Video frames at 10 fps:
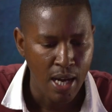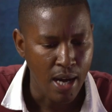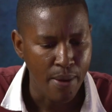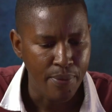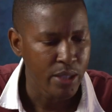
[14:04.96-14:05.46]

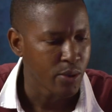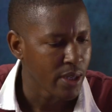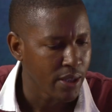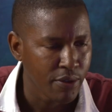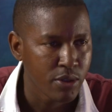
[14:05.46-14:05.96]

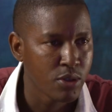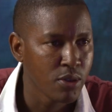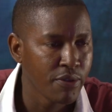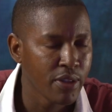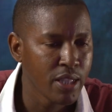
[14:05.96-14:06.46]
Anyway, if you
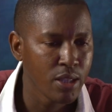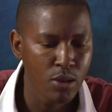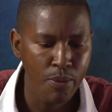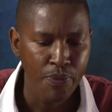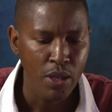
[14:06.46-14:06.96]
do
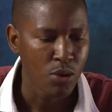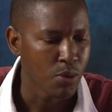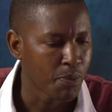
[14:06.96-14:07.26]
video, you